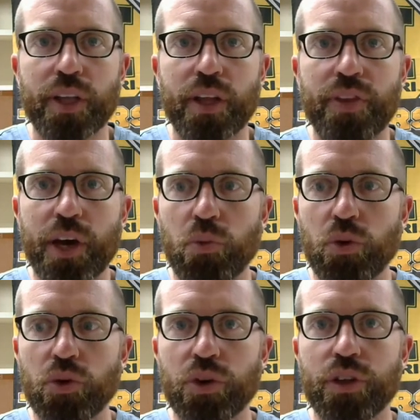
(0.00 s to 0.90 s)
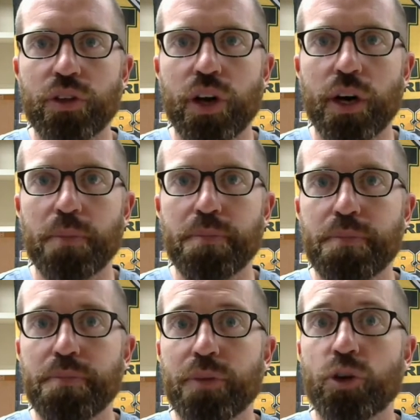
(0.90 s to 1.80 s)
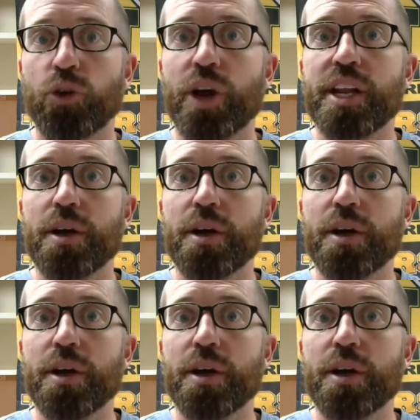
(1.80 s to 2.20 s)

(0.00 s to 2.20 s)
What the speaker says: that will create